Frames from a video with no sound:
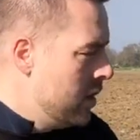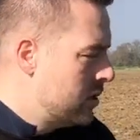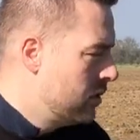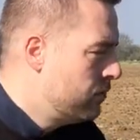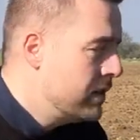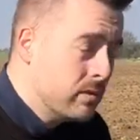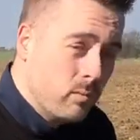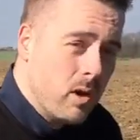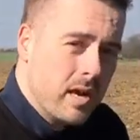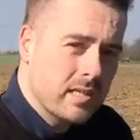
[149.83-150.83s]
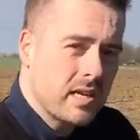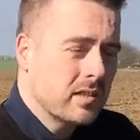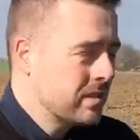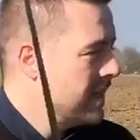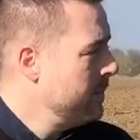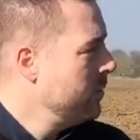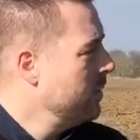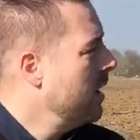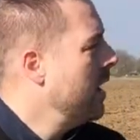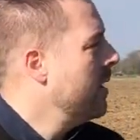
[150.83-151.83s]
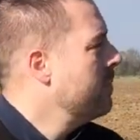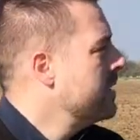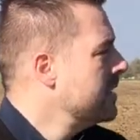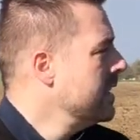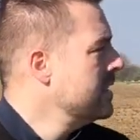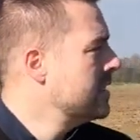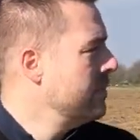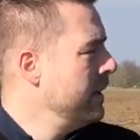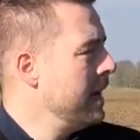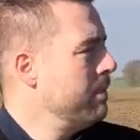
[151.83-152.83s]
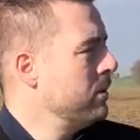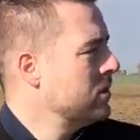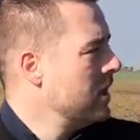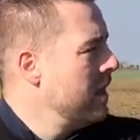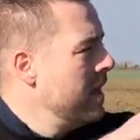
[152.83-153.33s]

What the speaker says: So the reason why it's unstable, it's an instabile posture,